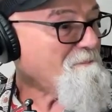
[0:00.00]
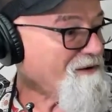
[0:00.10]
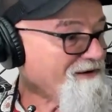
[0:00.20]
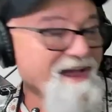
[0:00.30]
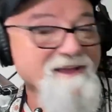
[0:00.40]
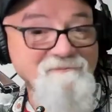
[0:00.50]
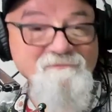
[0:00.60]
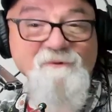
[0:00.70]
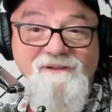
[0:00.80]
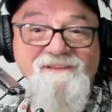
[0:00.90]
But I
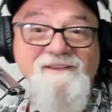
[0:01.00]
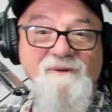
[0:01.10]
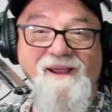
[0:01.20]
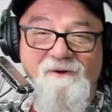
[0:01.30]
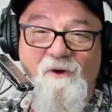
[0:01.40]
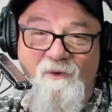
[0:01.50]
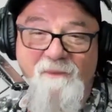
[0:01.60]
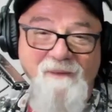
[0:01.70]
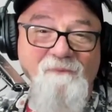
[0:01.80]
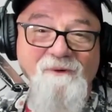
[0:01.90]
really, when I grow
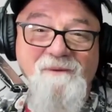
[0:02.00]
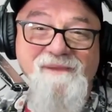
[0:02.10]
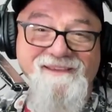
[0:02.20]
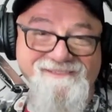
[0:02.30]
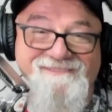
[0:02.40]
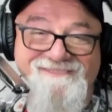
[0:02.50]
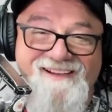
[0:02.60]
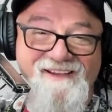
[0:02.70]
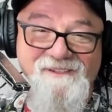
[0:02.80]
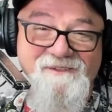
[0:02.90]
up, I want to be a
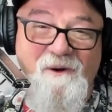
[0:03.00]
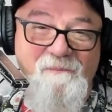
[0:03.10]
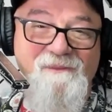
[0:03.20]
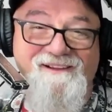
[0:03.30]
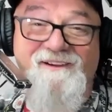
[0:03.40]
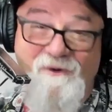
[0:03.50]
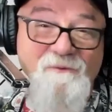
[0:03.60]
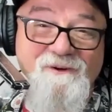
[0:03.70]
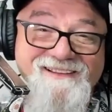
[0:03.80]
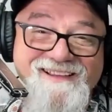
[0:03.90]
guitar player.
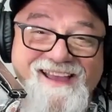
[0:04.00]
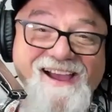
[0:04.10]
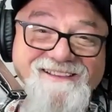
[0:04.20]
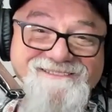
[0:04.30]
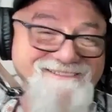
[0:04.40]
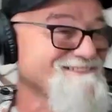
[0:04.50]
Really, guys.